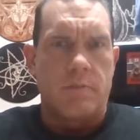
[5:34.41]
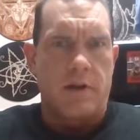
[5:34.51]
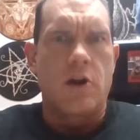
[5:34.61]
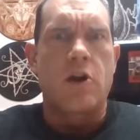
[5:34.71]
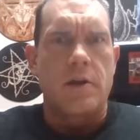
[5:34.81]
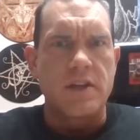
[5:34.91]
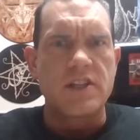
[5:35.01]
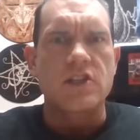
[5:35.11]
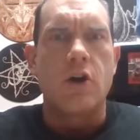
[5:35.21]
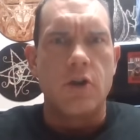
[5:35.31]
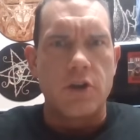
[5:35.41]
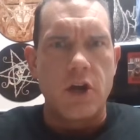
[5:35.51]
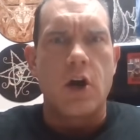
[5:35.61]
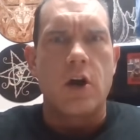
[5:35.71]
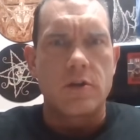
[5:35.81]
I'm like, all right, this is calling the
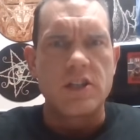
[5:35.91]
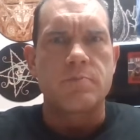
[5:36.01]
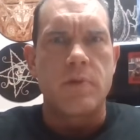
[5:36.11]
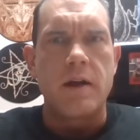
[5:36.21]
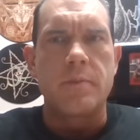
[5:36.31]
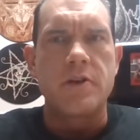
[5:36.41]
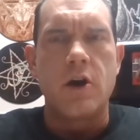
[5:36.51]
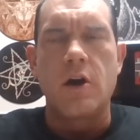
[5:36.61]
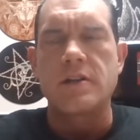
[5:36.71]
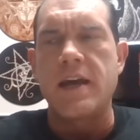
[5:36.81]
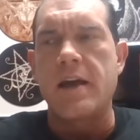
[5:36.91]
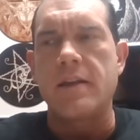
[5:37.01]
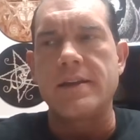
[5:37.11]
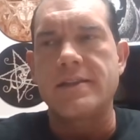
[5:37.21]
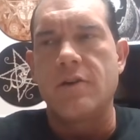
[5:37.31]
dog. This is probably up the dog's
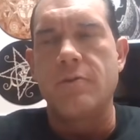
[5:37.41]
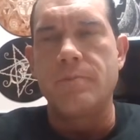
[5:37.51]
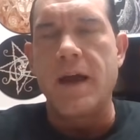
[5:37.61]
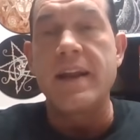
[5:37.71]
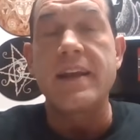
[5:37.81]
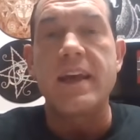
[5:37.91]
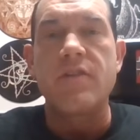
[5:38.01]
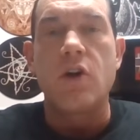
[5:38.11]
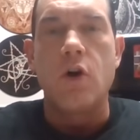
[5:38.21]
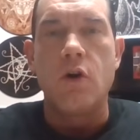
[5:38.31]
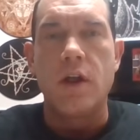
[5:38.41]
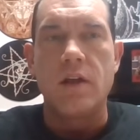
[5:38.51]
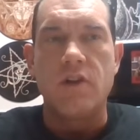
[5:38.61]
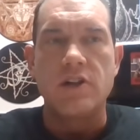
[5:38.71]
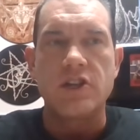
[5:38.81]
alley. So I didn't give it a whole
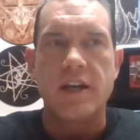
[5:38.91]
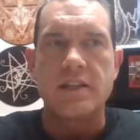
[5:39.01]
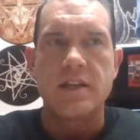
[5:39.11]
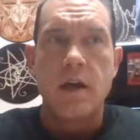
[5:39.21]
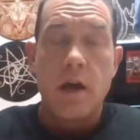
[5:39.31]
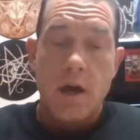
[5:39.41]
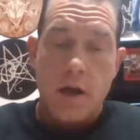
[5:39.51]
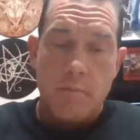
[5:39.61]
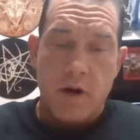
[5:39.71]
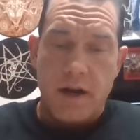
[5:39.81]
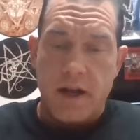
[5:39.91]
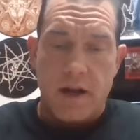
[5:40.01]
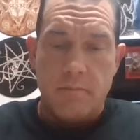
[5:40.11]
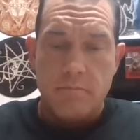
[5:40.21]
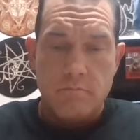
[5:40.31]
hell of a chance. But
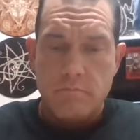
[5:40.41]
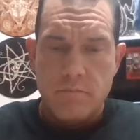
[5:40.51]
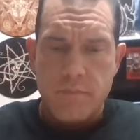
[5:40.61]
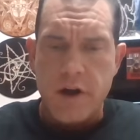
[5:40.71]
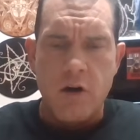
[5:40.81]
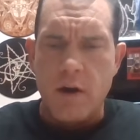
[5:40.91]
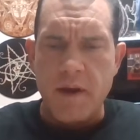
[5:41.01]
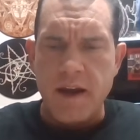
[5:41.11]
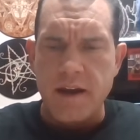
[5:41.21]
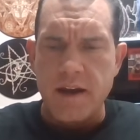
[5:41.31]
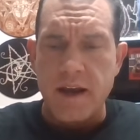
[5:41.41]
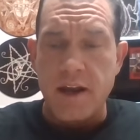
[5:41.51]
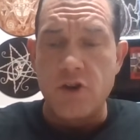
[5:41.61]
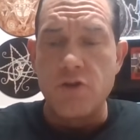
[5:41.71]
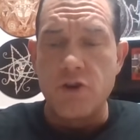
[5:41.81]
um, no, I mean,
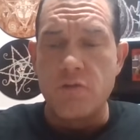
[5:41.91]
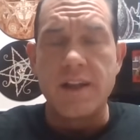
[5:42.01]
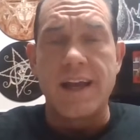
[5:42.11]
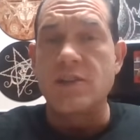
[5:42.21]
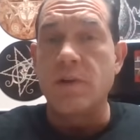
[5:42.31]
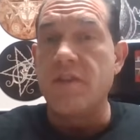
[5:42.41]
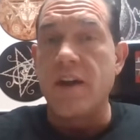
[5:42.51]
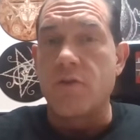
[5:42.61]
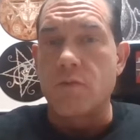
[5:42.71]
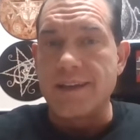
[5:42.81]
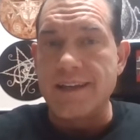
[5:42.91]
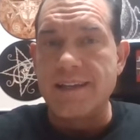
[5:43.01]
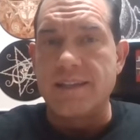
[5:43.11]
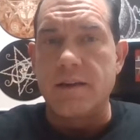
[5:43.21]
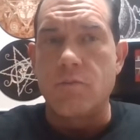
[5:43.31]
and you do realize we've never
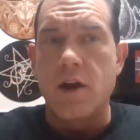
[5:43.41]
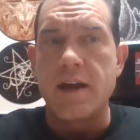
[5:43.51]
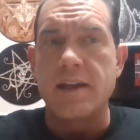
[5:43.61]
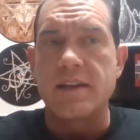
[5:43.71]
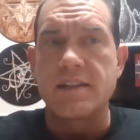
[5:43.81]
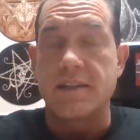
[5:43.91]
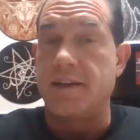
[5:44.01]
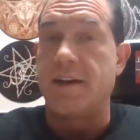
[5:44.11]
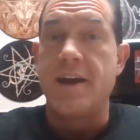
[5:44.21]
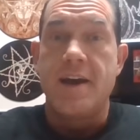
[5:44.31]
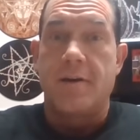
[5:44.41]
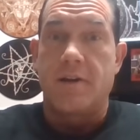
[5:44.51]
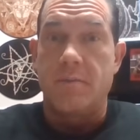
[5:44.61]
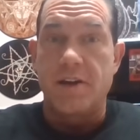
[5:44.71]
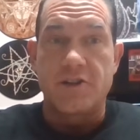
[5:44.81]
released them, right? Because you
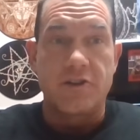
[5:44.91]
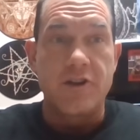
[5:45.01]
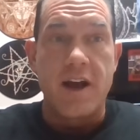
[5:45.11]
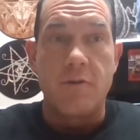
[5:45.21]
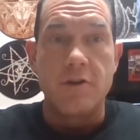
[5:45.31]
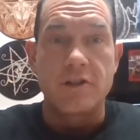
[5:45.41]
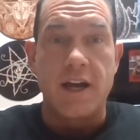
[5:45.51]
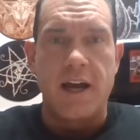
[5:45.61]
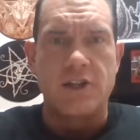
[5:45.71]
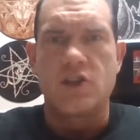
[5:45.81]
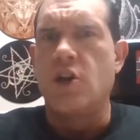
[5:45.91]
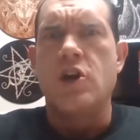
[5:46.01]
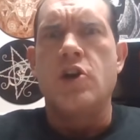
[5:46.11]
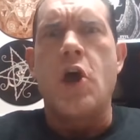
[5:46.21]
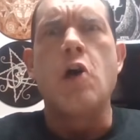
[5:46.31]
gotta make sure you're not one of those guys.
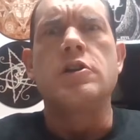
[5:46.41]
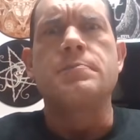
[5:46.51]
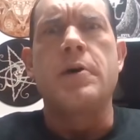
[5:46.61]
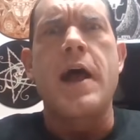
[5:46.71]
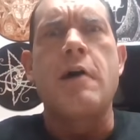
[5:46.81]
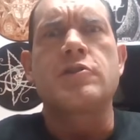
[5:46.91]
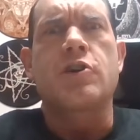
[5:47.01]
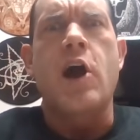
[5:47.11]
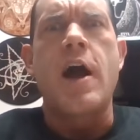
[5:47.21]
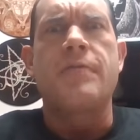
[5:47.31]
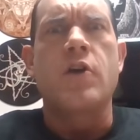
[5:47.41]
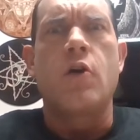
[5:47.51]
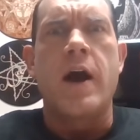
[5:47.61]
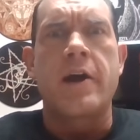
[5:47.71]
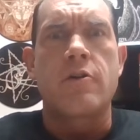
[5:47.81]
Hill's put out
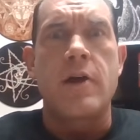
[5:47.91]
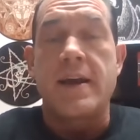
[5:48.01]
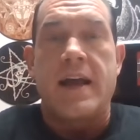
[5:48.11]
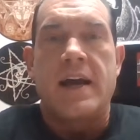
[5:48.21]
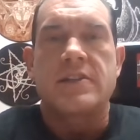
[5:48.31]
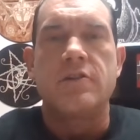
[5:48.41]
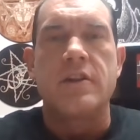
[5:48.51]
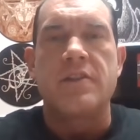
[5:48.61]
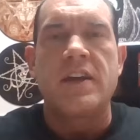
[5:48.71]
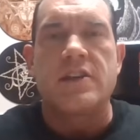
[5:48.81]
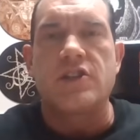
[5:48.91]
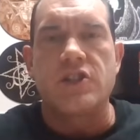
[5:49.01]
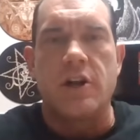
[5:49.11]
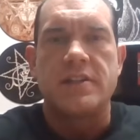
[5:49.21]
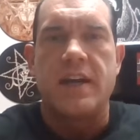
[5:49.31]
Sarcophago Iron Right. Guys literally think this
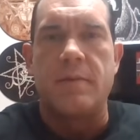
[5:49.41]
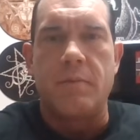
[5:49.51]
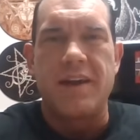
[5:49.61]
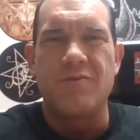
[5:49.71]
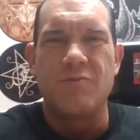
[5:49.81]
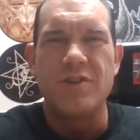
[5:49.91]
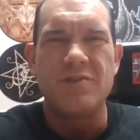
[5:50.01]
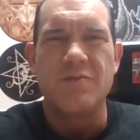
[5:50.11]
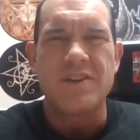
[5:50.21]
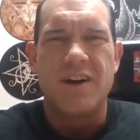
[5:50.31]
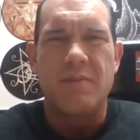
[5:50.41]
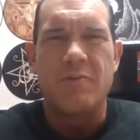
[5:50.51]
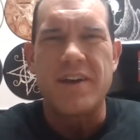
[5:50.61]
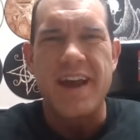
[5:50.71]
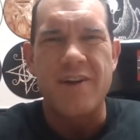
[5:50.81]
shit all the time. I'm like, we we talk
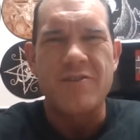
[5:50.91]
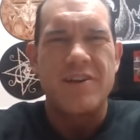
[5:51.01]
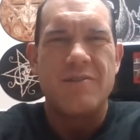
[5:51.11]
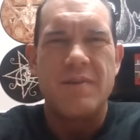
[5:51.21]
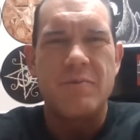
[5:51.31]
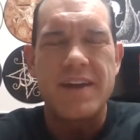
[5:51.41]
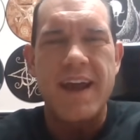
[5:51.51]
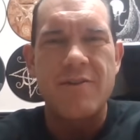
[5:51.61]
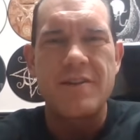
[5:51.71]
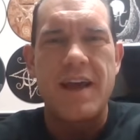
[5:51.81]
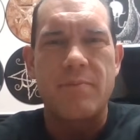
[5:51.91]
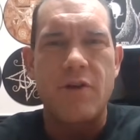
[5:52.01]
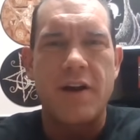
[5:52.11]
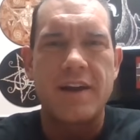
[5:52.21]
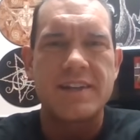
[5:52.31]
about we carry oh my, we carry that
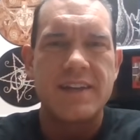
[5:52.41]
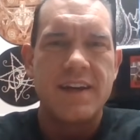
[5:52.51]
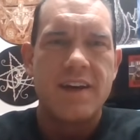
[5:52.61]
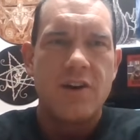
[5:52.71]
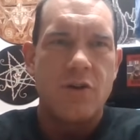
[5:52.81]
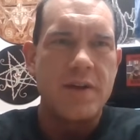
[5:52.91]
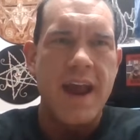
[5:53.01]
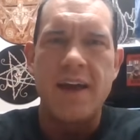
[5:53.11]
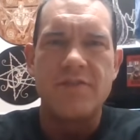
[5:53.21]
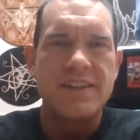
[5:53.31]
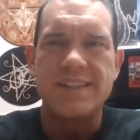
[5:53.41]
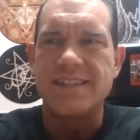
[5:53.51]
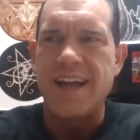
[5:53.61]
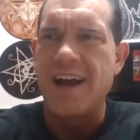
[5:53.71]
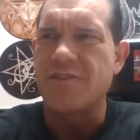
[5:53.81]
product. We have this in
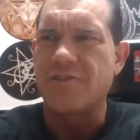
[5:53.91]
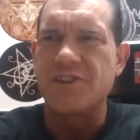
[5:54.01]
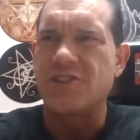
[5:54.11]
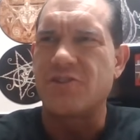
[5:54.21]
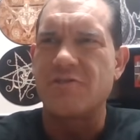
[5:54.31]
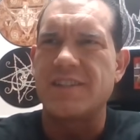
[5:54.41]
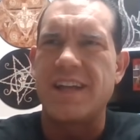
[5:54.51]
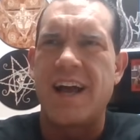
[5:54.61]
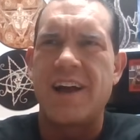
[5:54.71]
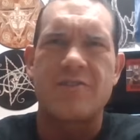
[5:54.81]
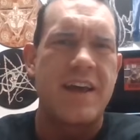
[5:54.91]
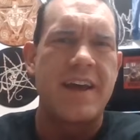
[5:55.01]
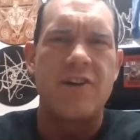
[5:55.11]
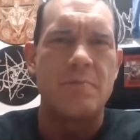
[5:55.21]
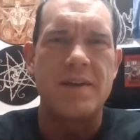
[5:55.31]
stock or this shirt in stock or
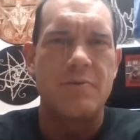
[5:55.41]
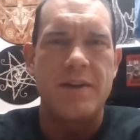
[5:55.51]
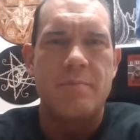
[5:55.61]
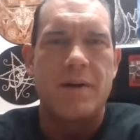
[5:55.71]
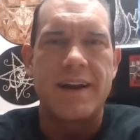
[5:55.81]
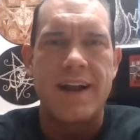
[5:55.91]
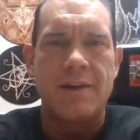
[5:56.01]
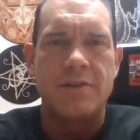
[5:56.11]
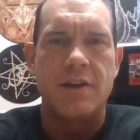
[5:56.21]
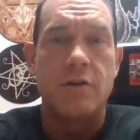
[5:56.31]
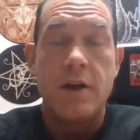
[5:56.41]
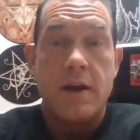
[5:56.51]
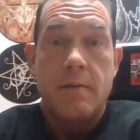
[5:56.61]
that LP. We didn't put it out though.